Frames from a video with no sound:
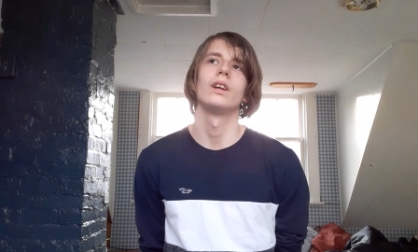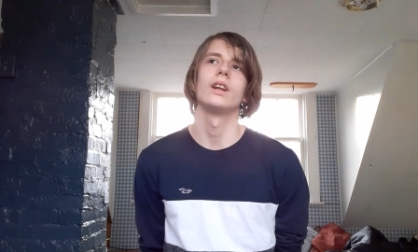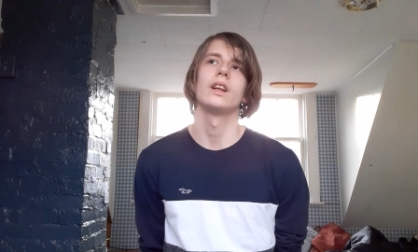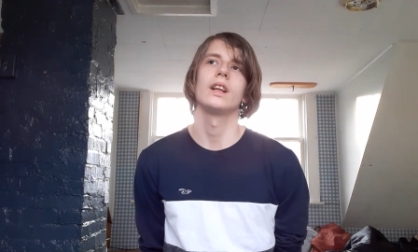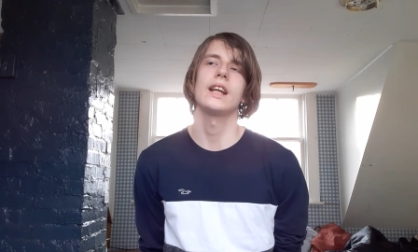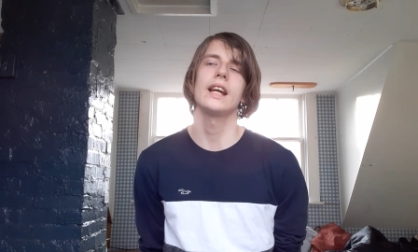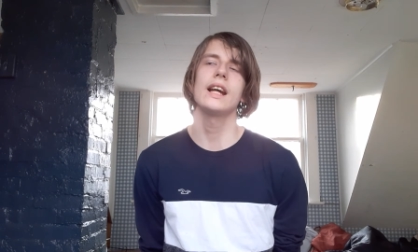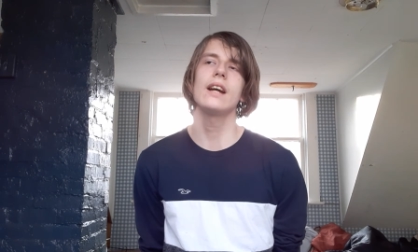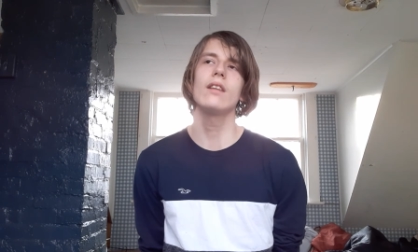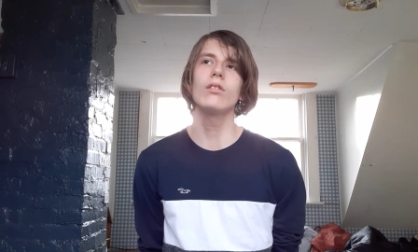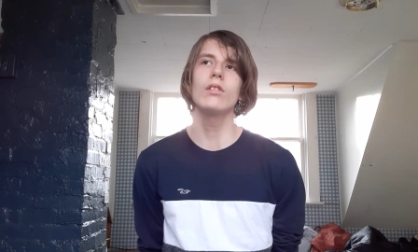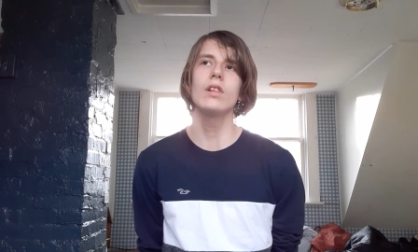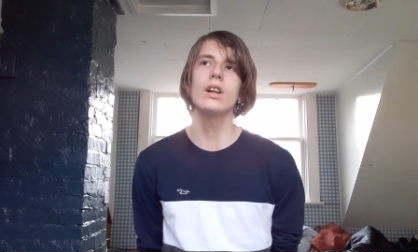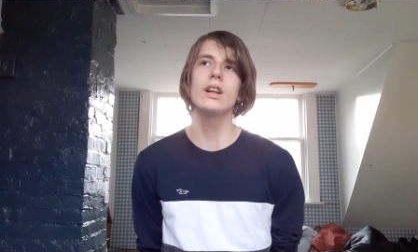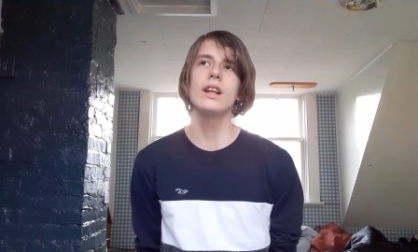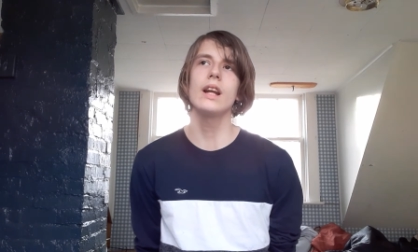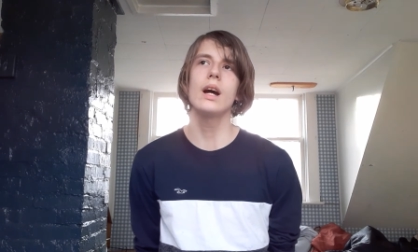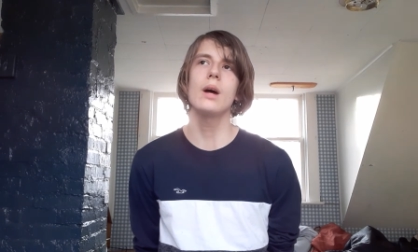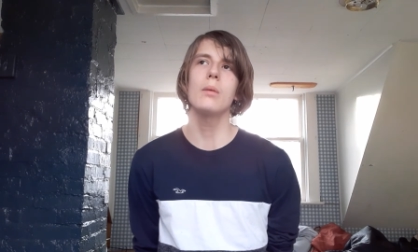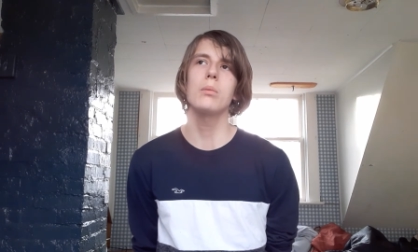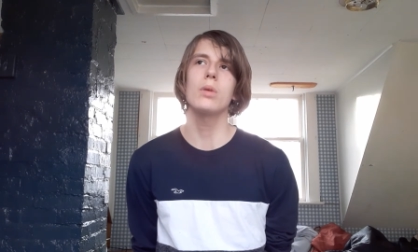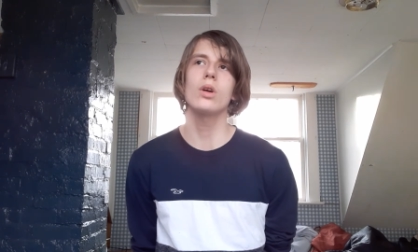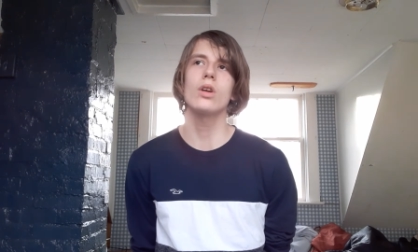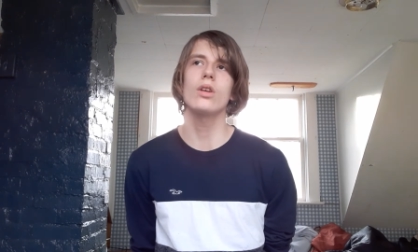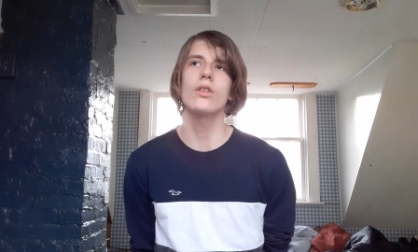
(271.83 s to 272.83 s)
can't
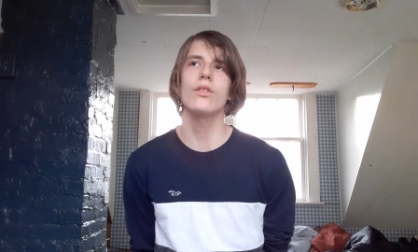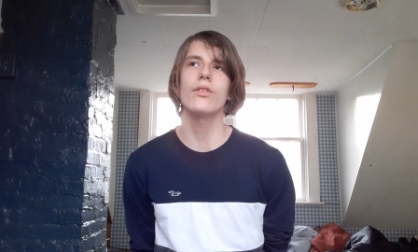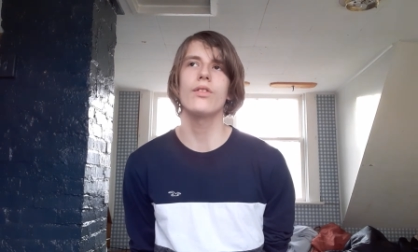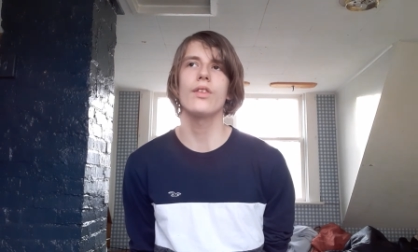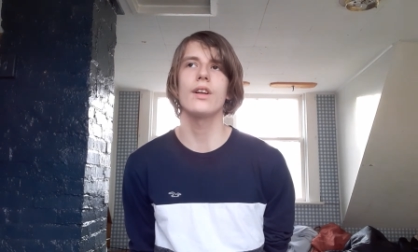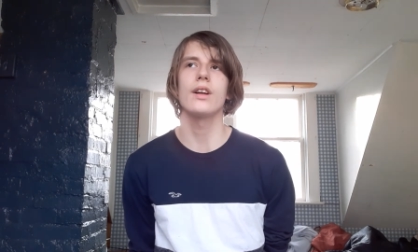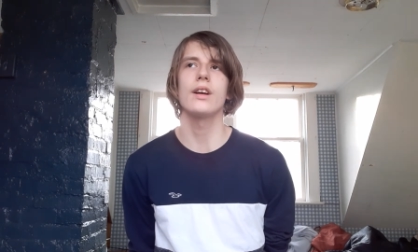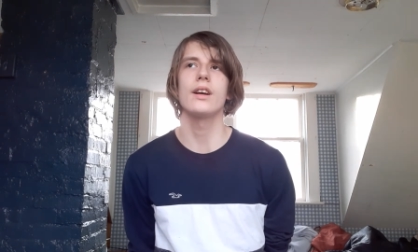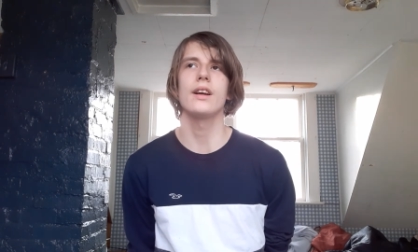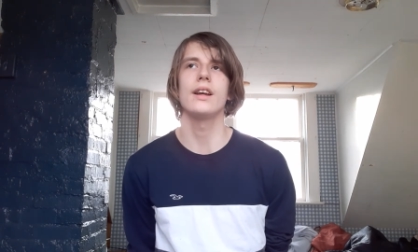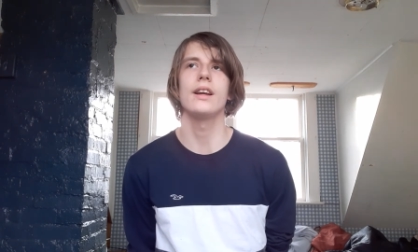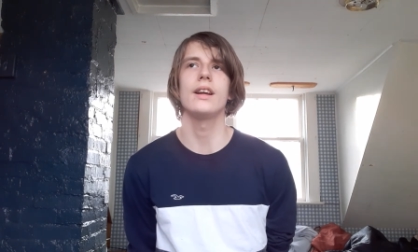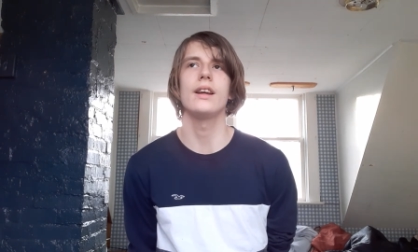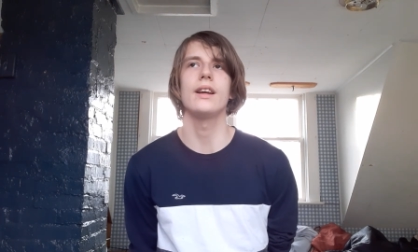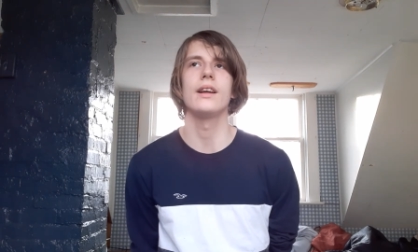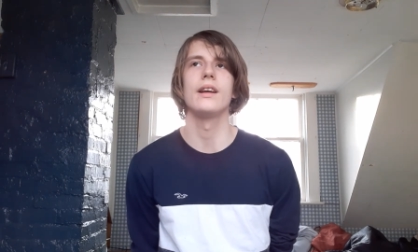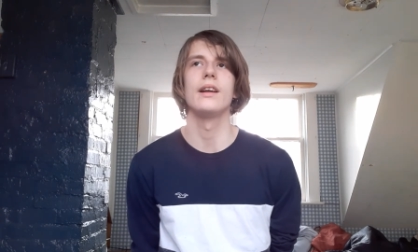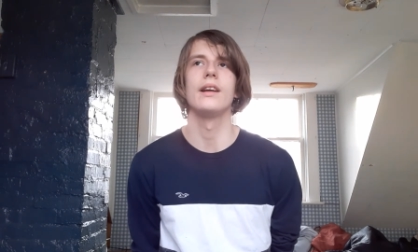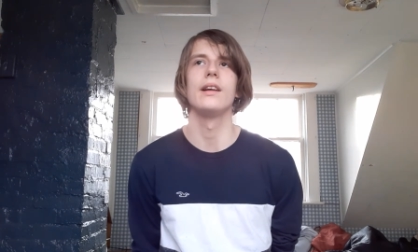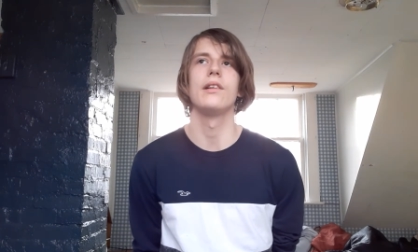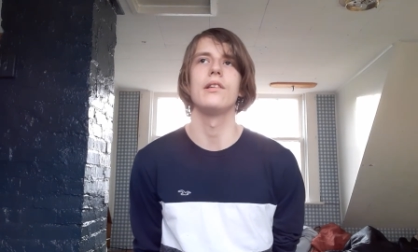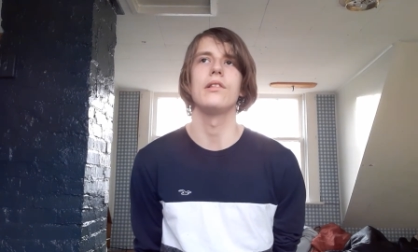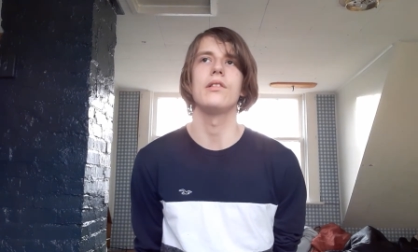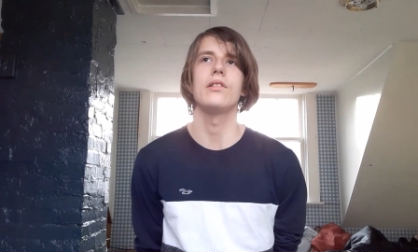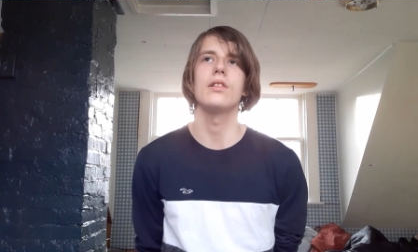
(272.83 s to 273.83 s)
remember
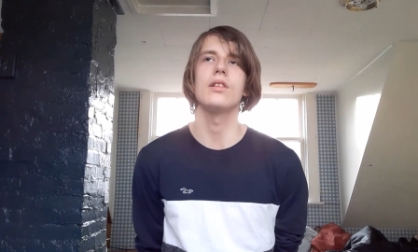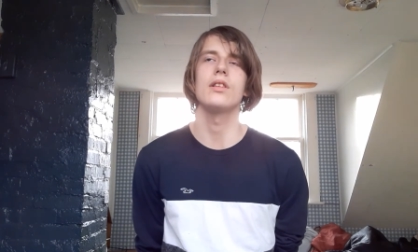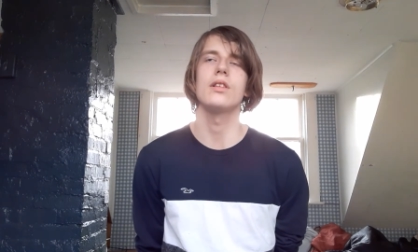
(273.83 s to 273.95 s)
the